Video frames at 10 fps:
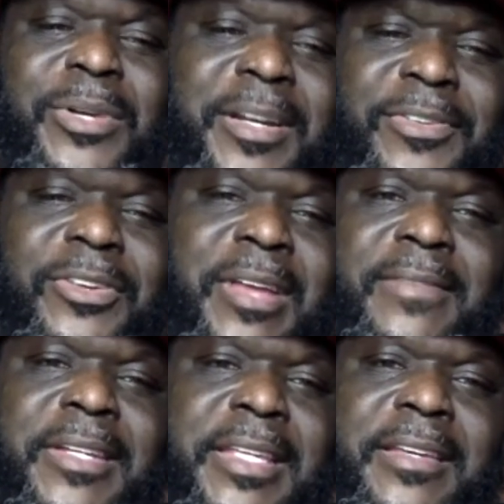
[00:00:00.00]
But whatever
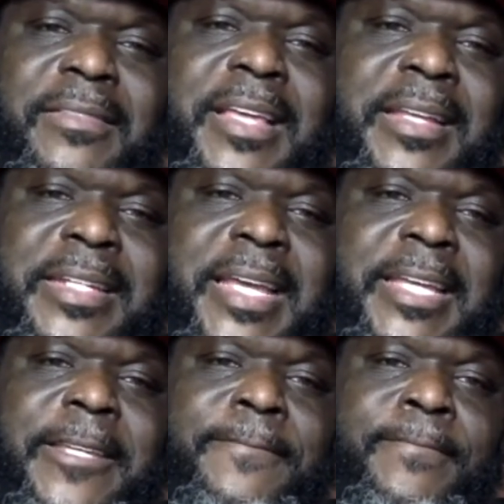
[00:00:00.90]
you have to give that
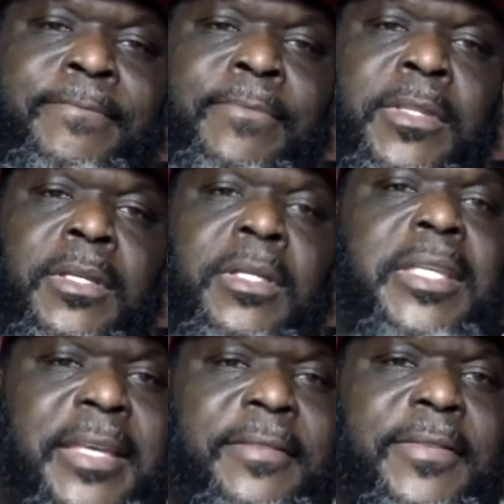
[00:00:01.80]
day,
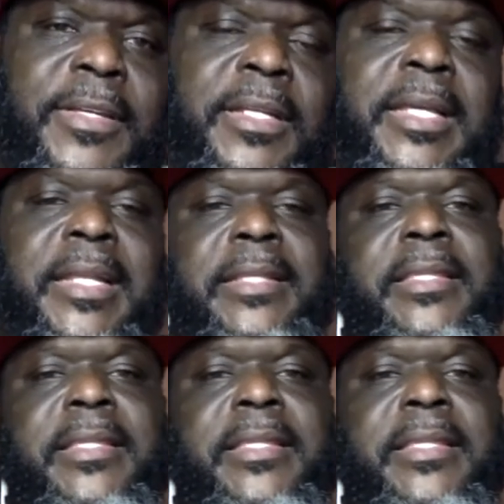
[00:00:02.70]
give it.